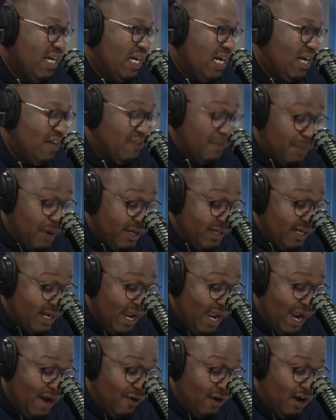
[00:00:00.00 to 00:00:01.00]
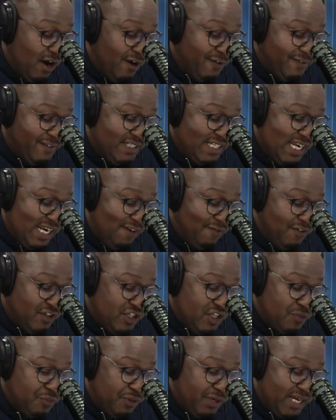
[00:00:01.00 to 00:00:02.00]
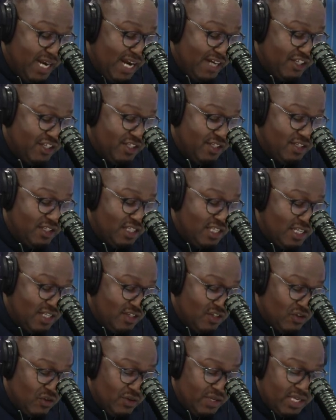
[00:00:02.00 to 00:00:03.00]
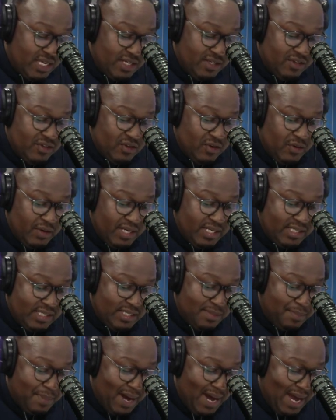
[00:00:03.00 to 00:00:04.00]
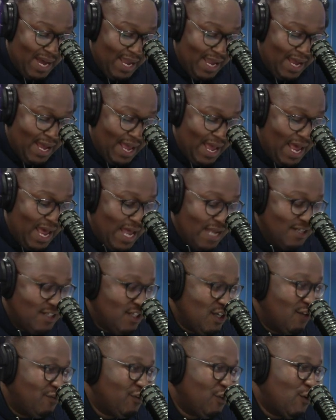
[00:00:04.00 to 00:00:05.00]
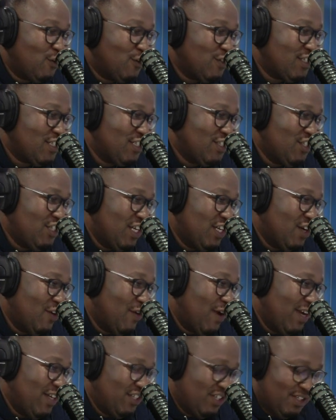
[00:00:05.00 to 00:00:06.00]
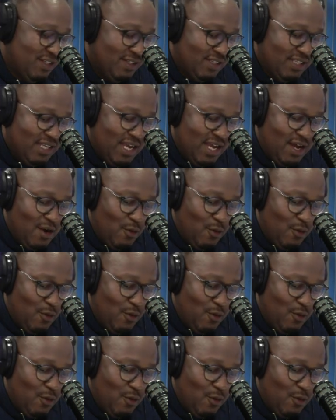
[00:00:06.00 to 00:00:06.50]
the modern era of television productions, Yizo Yizo, Isibaya, and of course Generations,